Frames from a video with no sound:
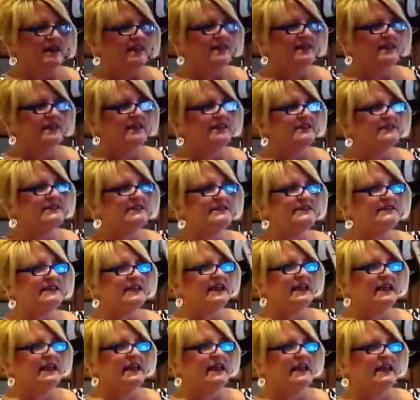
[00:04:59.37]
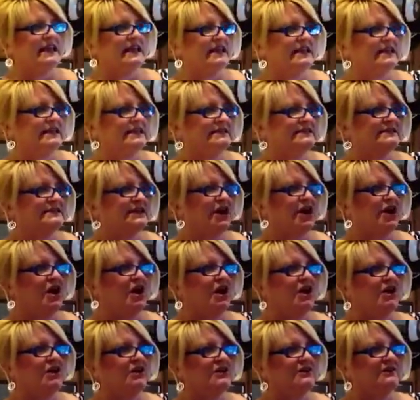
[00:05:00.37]
This is
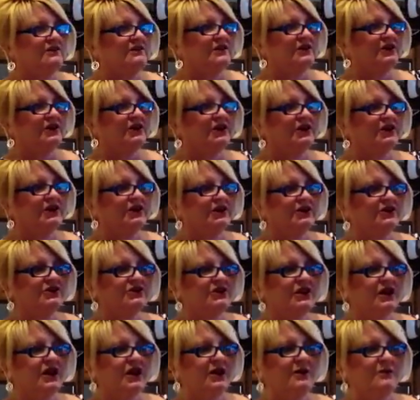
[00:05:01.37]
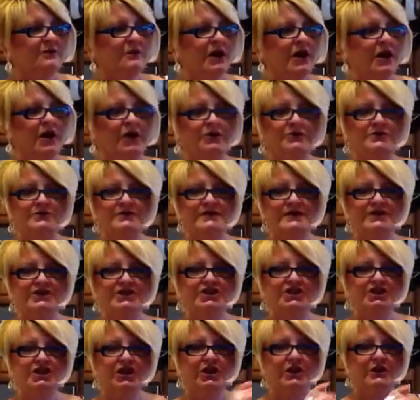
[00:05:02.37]
all of your hosts and
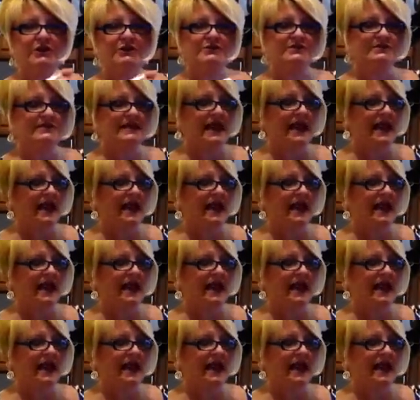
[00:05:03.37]
shows. They